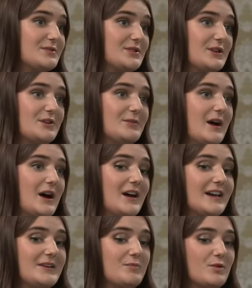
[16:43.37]
So
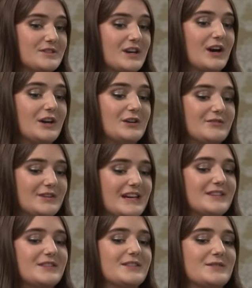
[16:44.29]
it was kind of,
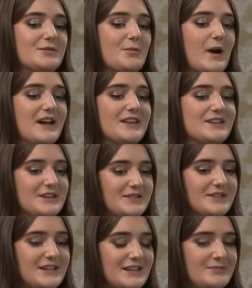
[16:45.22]
in the way
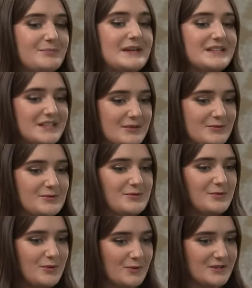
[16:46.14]
that the meeting was
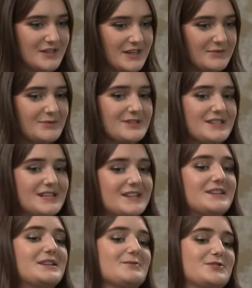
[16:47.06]
reported, it was
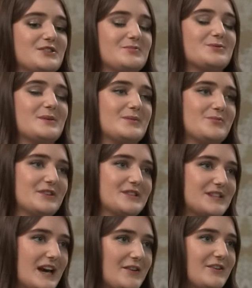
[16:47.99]
said that it was just between
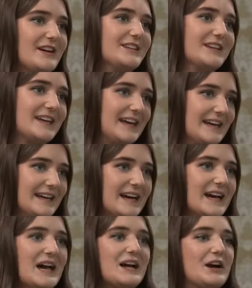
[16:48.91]
Prince Harry and the King,